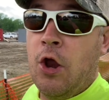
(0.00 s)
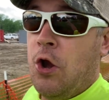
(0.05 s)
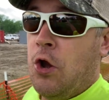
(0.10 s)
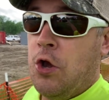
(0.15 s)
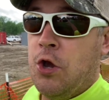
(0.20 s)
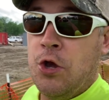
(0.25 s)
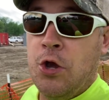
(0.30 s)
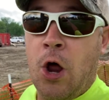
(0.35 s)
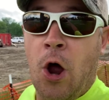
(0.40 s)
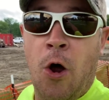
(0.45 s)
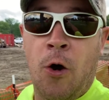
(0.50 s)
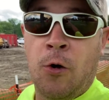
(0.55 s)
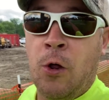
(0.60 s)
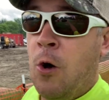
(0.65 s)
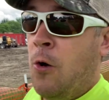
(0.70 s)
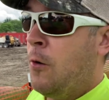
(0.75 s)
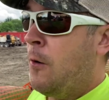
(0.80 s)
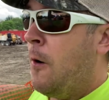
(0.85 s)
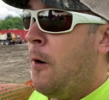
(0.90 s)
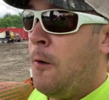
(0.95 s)
No,
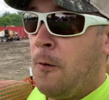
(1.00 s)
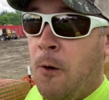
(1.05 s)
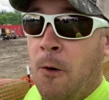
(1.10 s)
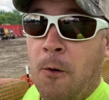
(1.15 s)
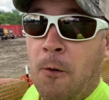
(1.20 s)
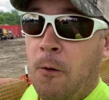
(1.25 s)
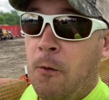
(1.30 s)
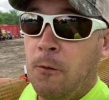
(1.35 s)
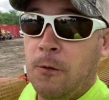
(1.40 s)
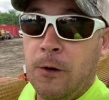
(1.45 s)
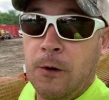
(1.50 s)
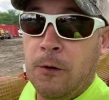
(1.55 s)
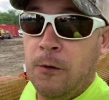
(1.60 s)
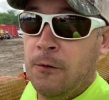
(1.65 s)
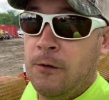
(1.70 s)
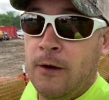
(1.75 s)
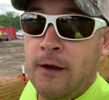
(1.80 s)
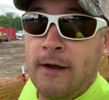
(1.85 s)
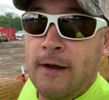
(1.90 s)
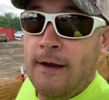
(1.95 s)

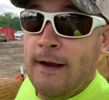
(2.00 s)
dude.